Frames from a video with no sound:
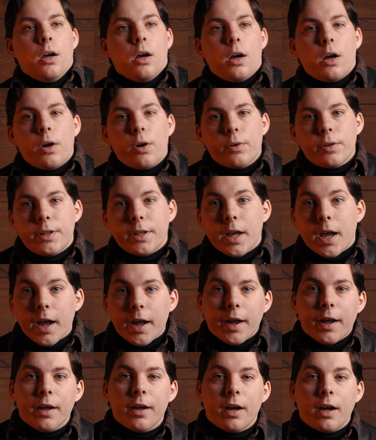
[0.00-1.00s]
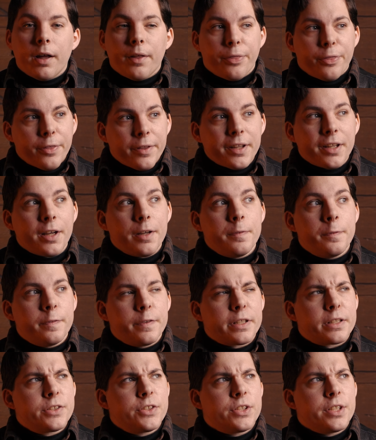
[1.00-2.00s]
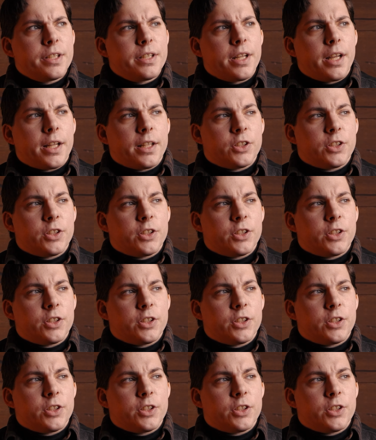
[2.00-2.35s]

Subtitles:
Okay, I think I fixed it.